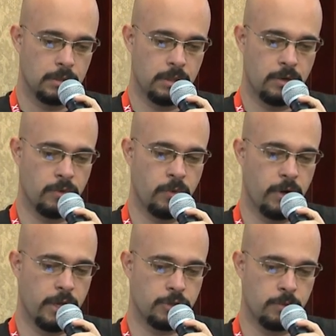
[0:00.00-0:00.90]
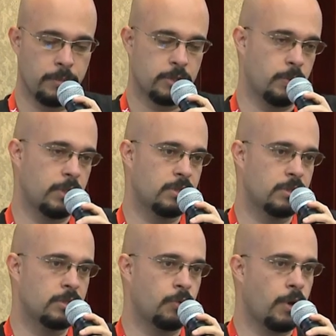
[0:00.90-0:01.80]
the relation between
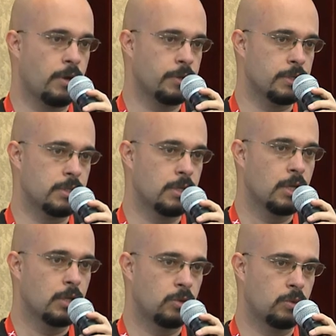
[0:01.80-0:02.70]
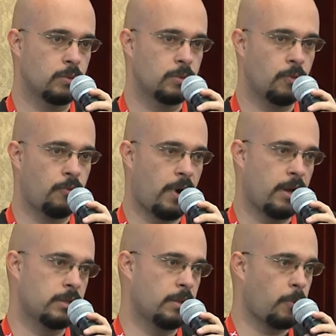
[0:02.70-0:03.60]
triggers to to
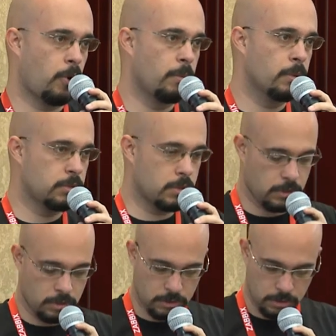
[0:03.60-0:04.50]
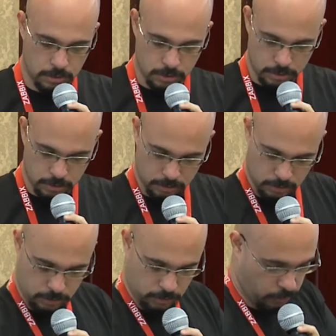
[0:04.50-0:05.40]
find the problems,
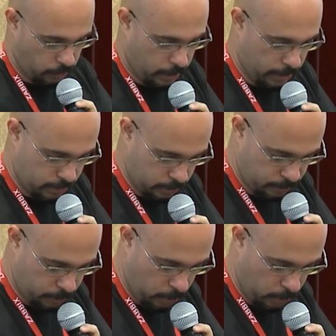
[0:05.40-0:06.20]
the related